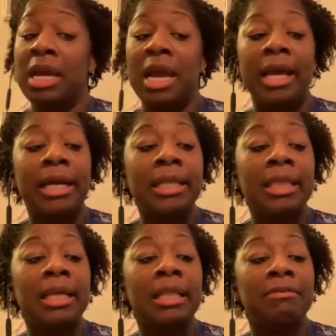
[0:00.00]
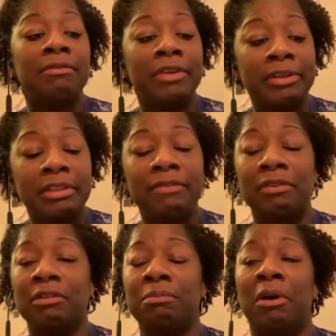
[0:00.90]
And I think the very
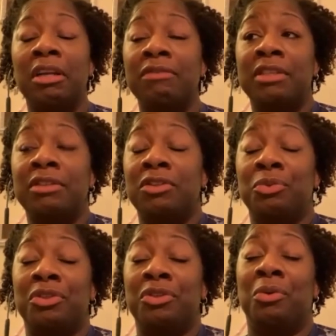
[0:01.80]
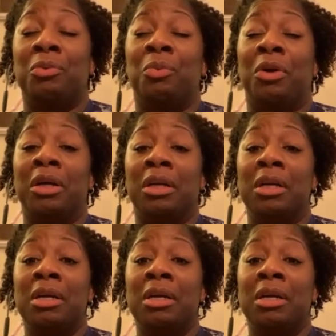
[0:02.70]
first part of it is doing your own work.